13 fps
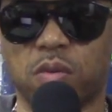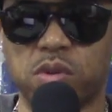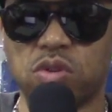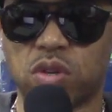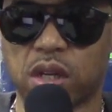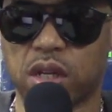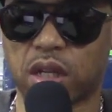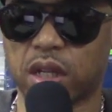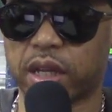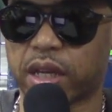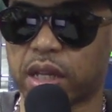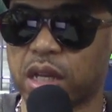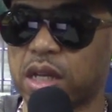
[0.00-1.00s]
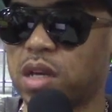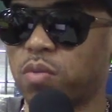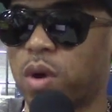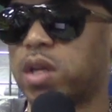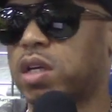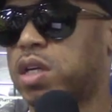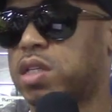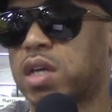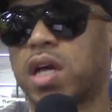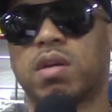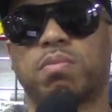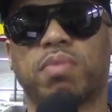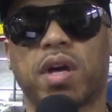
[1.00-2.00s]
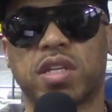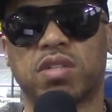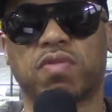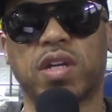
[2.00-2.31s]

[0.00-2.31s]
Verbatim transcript: when you could have clicked any one of these other brothers'